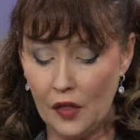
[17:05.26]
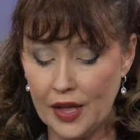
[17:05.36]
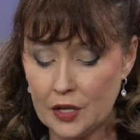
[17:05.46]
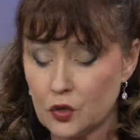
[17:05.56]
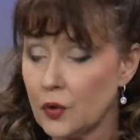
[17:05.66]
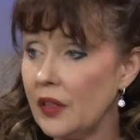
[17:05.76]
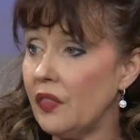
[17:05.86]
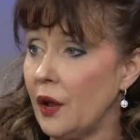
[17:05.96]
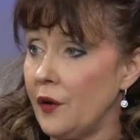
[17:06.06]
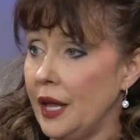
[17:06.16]
that is written
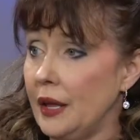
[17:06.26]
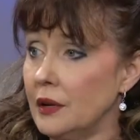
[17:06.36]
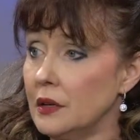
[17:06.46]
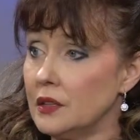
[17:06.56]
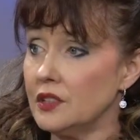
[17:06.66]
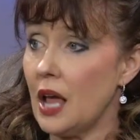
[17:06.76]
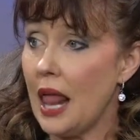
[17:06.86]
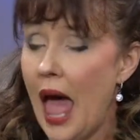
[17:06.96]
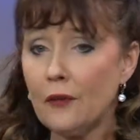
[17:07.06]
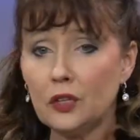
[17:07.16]
therein. Does that
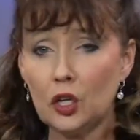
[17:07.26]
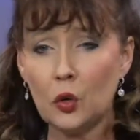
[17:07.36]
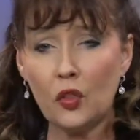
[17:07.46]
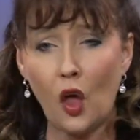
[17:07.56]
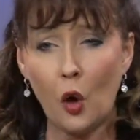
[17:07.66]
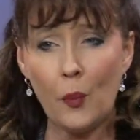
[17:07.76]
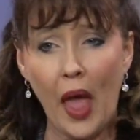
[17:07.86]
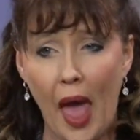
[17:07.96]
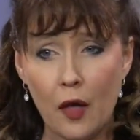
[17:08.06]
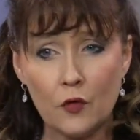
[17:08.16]
have to do with our
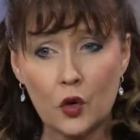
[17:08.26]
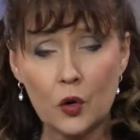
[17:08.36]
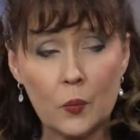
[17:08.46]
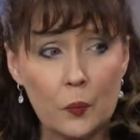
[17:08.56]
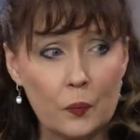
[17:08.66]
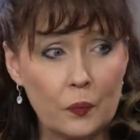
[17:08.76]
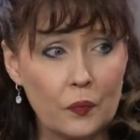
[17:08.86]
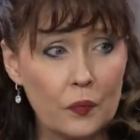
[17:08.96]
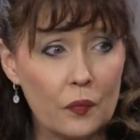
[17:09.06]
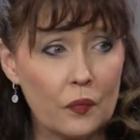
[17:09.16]
behavior?
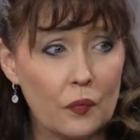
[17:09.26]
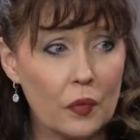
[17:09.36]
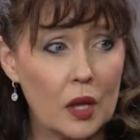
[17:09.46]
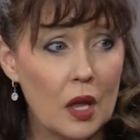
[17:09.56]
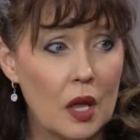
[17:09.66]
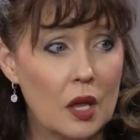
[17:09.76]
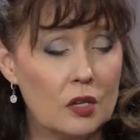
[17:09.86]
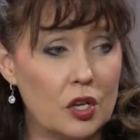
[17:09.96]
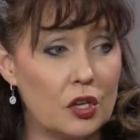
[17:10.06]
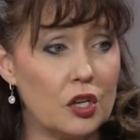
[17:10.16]

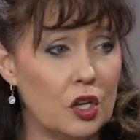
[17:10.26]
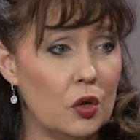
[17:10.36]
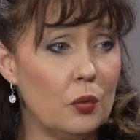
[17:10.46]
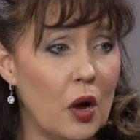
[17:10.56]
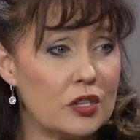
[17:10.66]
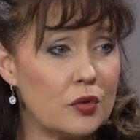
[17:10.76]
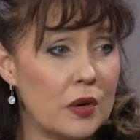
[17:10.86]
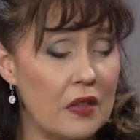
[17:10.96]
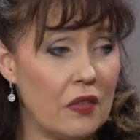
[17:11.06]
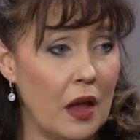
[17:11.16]
to do what's
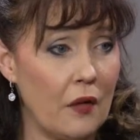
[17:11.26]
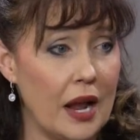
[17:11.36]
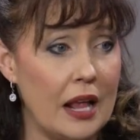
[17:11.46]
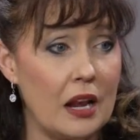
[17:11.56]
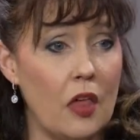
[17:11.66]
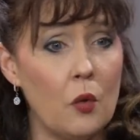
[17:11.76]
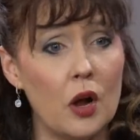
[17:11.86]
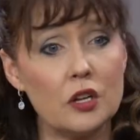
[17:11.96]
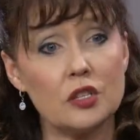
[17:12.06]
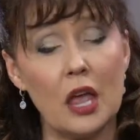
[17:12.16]
written therein. In other
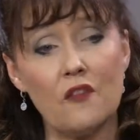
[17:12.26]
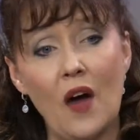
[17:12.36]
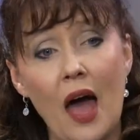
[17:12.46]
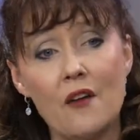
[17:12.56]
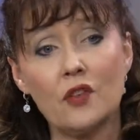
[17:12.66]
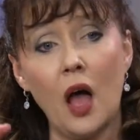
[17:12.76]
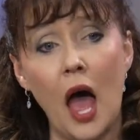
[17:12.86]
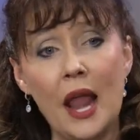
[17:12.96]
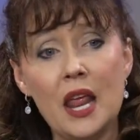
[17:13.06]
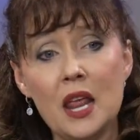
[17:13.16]
words, if I've
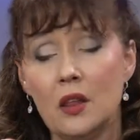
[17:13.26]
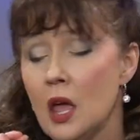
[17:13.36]
got it